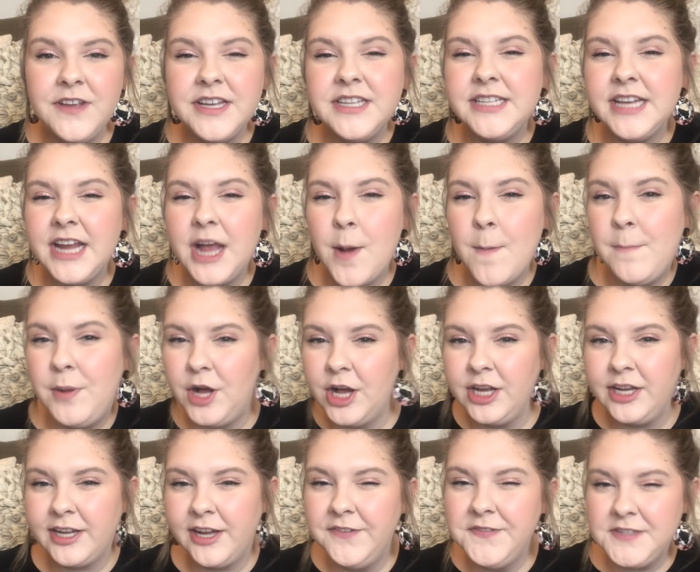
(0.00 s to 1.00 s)
like a
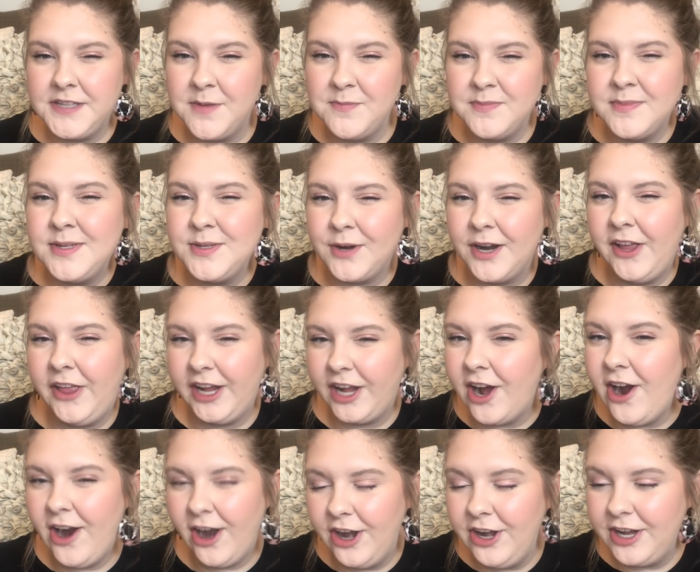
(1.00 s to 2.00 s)
book of some sort, like
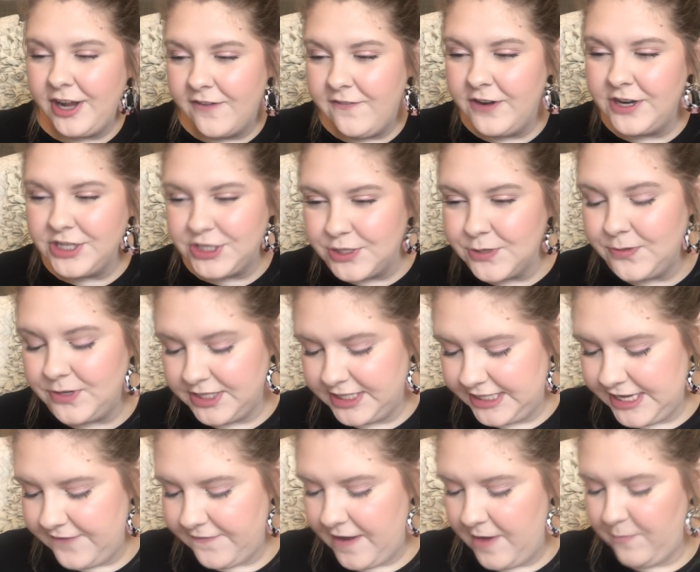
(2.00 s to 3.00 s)
a hardcover, so we'll
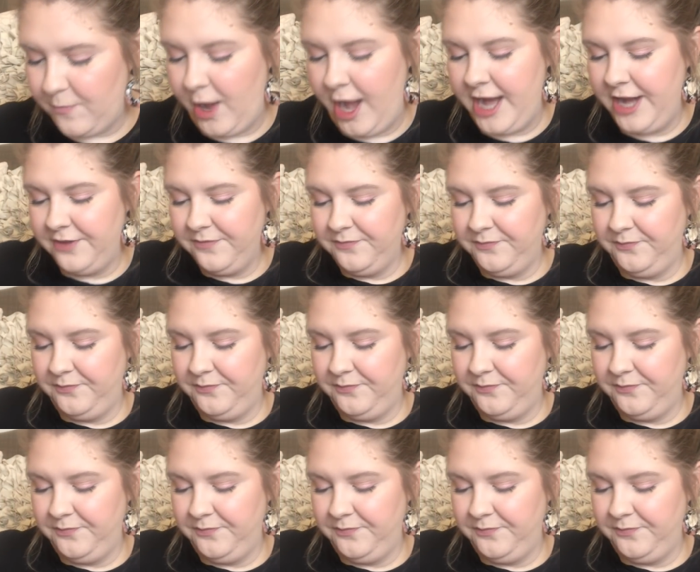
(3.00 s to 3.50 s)
see if I'm right.